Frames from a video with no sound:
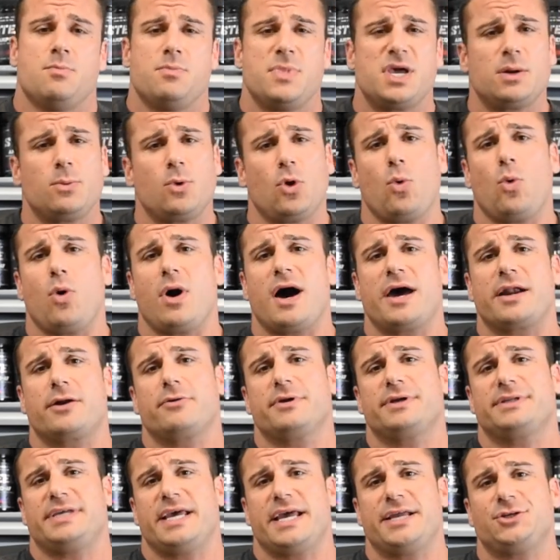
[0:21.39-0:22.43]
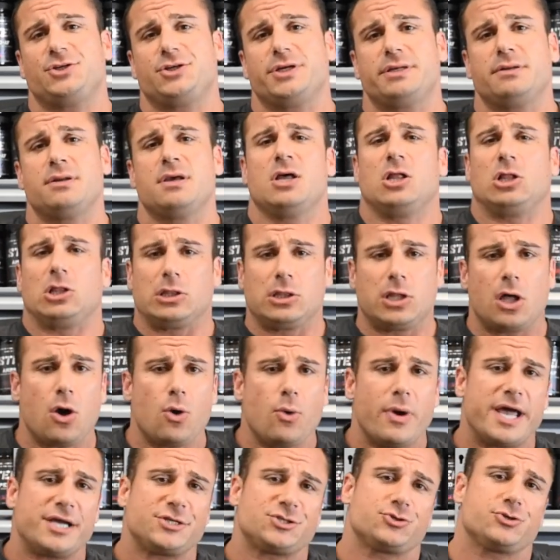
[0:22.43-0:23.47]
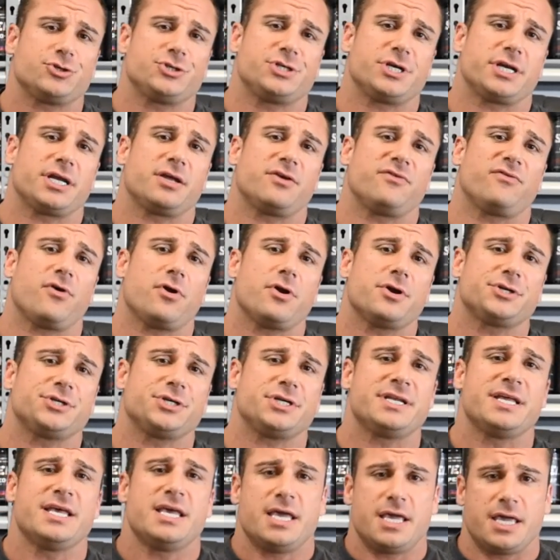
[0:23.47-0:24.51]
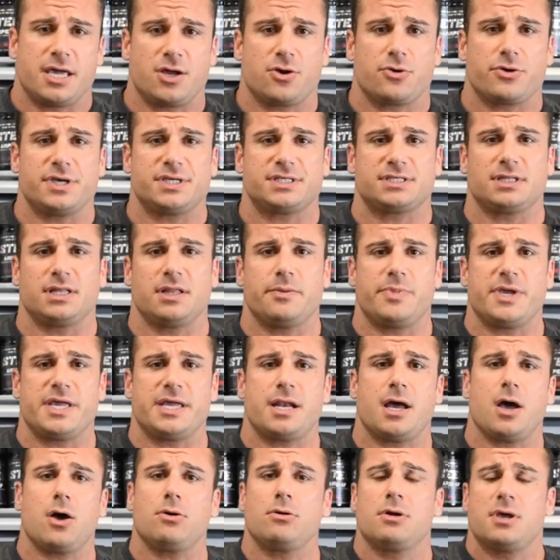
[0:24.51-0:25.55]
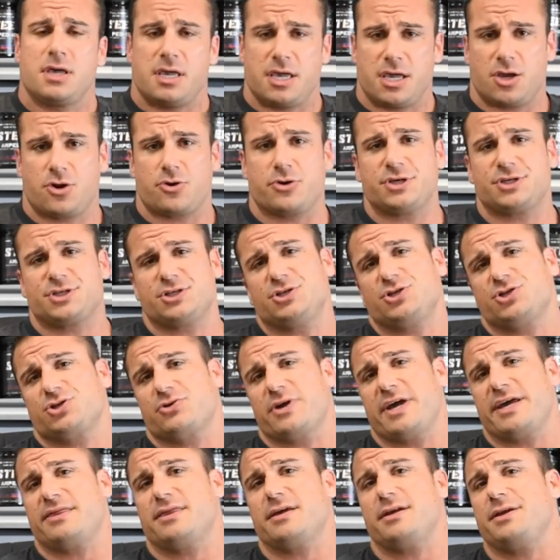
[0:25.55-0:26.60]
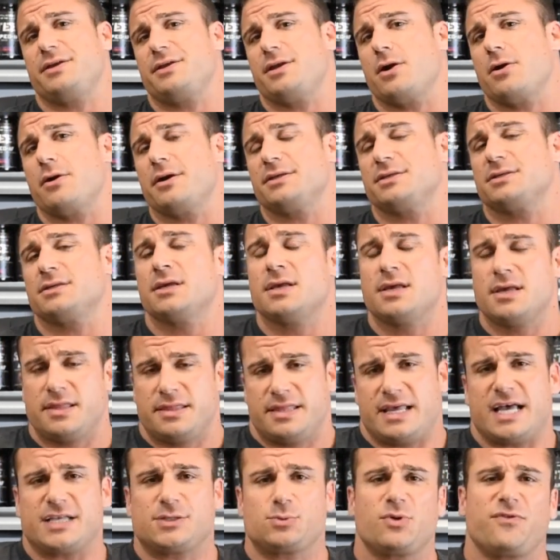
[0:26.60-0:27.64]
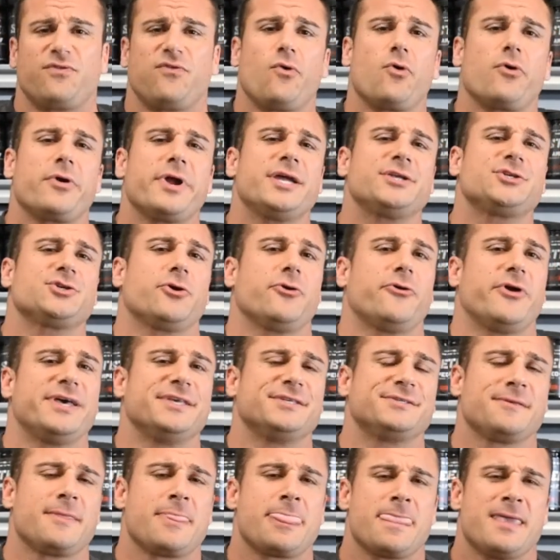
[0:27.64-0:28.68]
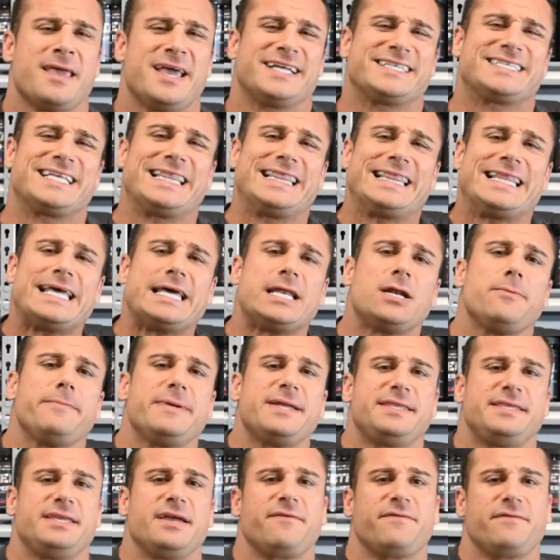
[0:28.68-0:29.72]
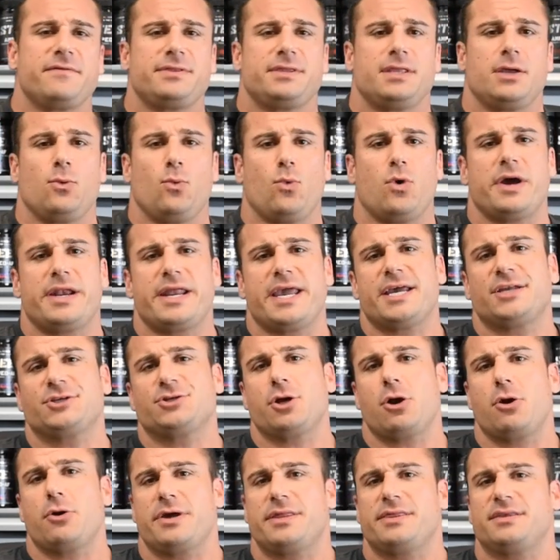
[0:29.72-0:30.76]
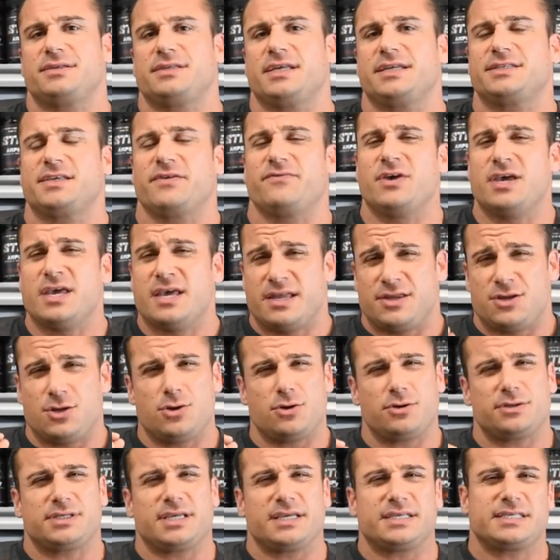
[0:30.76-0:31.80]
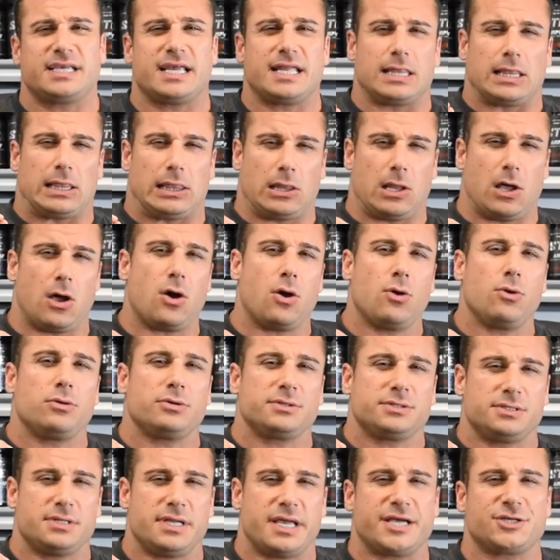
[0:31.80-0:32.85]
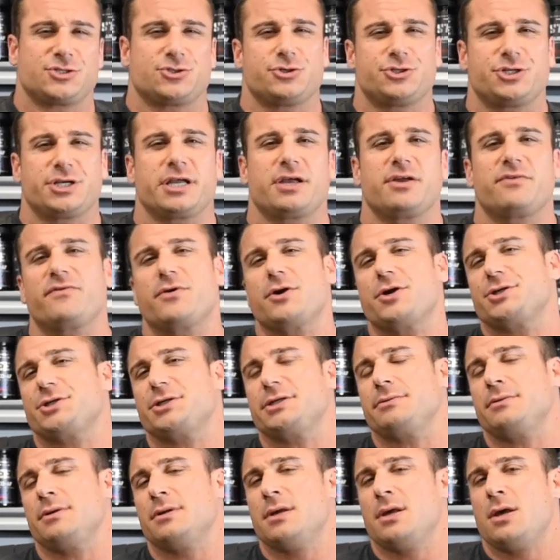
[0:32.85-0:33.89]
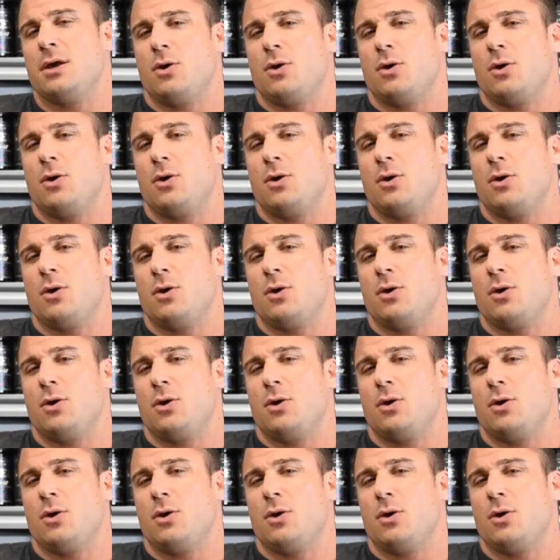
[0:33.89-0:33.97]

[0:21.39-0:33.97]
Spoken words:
minimal water retention, low estrogen conversion, increase in libido, increase in strength and endurance. That's what 4-andro is. It's a little bit different than 1-andro in the sense of, you notice I said low estrogen conversion?